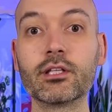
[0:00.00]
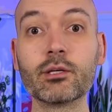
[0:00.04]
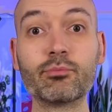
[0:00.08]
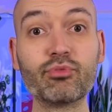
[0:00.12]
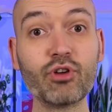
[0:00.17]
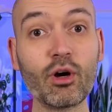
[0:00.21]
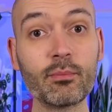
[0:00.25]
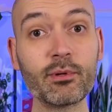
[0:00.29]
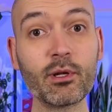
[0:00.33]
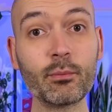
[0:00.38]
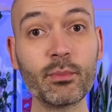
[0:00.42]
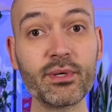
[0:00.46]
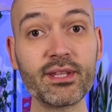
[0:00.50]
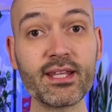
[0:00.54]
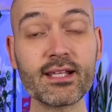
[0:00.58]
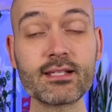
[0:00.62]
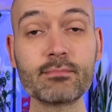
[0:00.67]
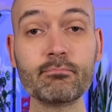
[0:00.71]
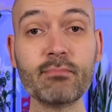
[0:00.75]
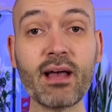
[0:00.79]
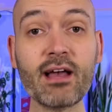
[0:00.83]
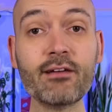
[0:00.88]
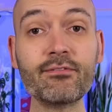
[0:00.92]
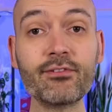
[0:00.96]
The problem with this
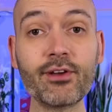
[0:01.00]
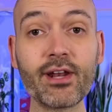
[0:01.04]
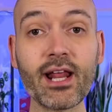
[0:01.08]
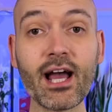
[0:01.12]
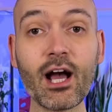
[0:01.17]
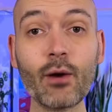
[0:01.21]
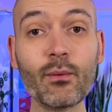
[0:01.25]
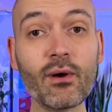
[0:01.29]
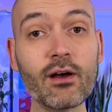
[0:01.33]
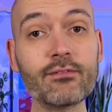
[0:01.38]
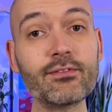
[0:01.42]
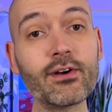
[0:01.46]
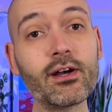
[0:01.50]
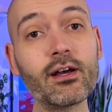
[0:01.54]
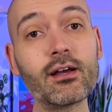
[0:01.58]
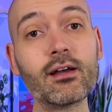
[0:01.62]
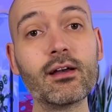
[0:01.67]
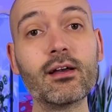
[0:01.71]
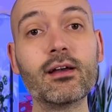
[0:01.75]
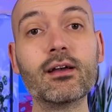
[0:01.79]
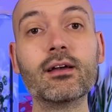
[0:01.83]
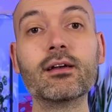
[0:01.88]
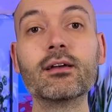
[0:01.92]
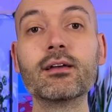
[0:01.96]
method, however,
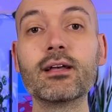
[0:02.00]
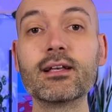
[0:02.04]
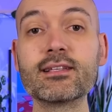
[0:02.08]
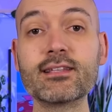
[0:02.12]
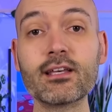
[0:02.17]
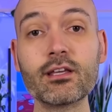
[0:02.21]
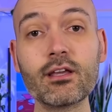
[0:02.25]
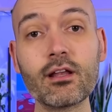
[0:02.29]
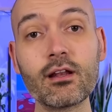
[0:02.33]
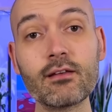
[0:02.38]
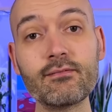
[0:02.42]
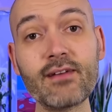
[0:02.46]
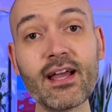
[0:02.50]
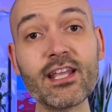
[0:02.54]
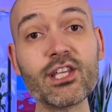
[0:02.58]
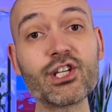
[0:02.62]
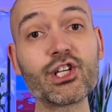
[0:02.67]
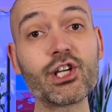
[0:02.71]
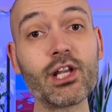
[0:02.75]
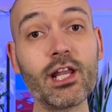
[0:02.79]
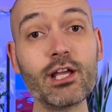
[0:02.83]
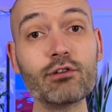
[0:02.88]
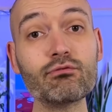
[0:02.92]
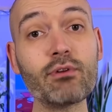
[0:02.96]
is that you'll
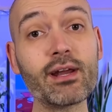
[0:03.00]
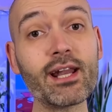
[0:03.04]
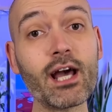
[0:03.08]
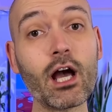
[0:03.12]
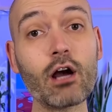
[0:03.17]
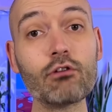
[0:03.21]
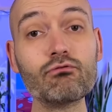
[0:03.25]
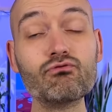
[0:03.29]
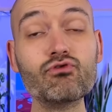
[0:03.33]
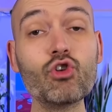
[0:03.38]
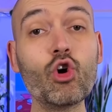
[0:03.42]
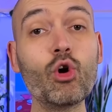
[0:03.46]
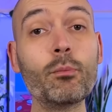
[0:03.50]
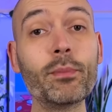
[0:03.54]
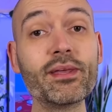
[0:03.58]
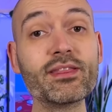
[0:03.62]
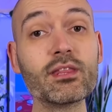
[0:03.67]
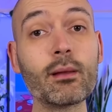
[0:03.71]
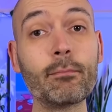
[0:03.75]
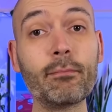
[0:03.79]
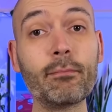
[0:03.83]
eventually run out of room in the